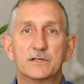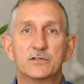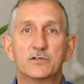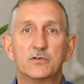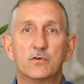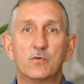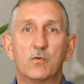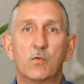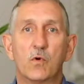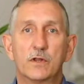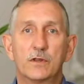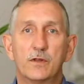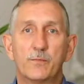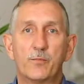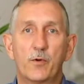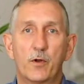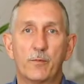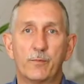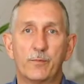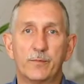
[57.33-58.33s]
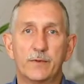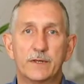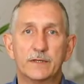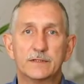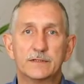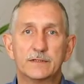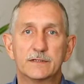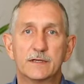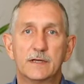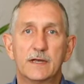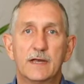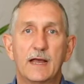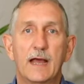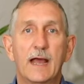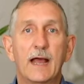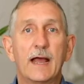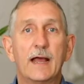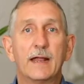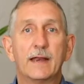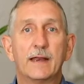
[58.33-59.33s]
to what the problem is
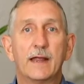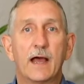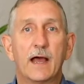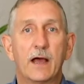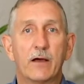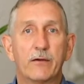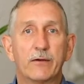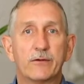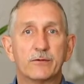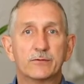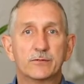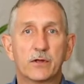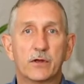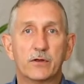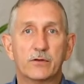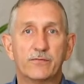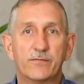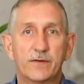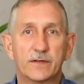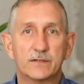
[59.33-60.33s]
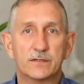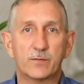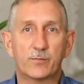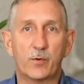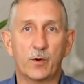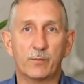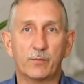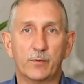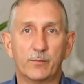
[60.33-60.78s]
and how he was going to fix the problem.